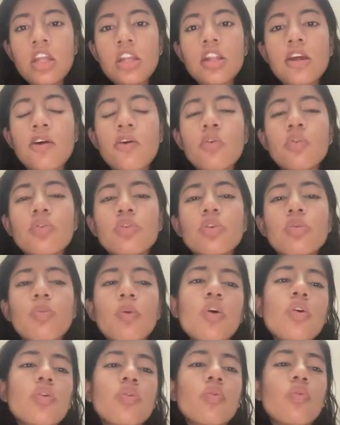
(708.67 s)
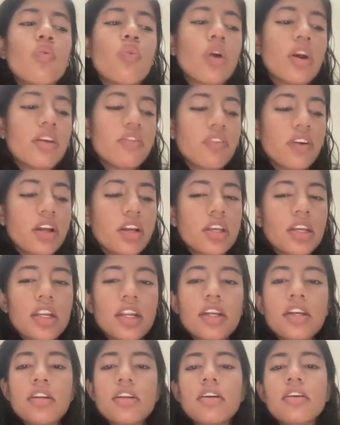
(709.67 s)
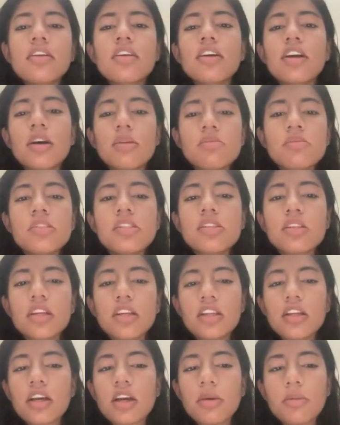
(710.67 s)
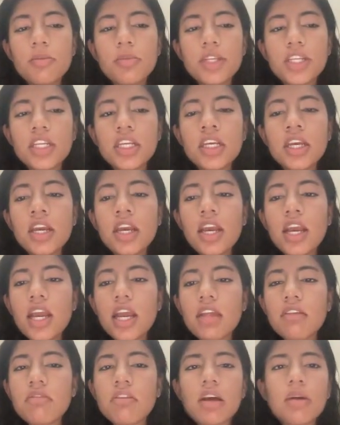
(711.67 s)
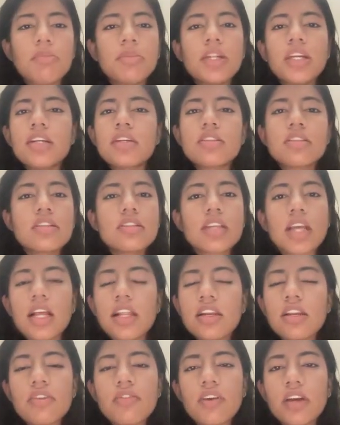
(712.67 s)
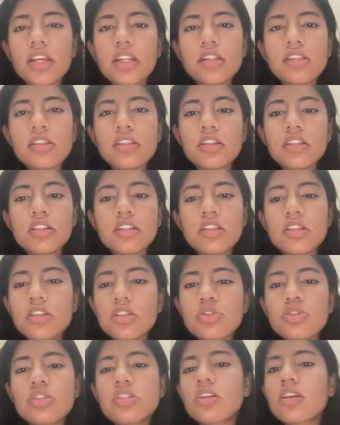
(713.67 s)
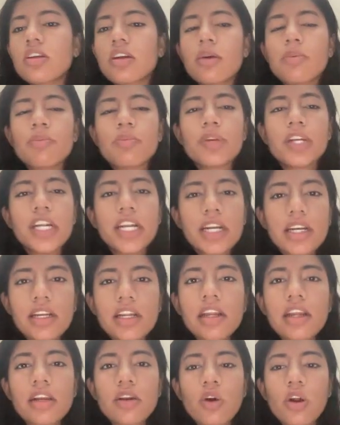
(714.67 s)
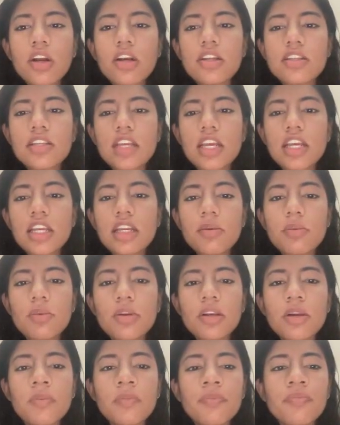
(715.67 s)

Now tomorrow, what if an intern comes in a company and updates the salary files? This is completely not desirable.